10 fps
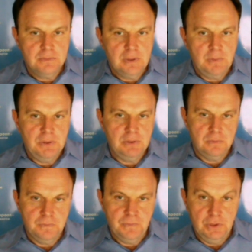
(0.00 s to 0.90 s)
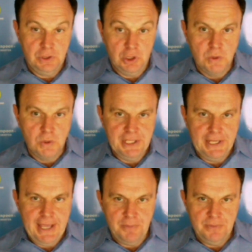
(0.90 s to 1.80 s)
I mean, it closed the
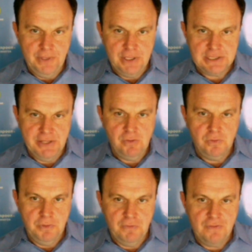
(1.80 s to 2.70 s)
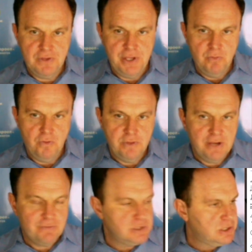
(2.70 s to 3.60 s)
gap. Next level would be 50-day moving
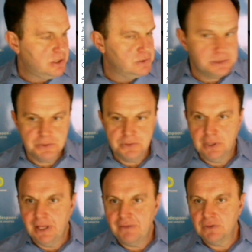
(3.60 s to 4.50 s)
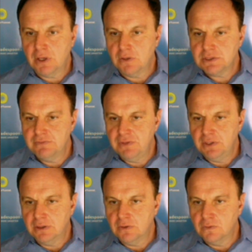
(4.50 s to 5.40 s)
average around 211. How's
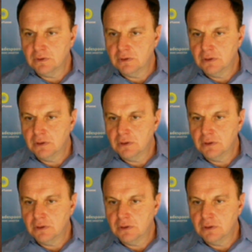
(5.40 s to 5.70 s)
NVIDIA doing?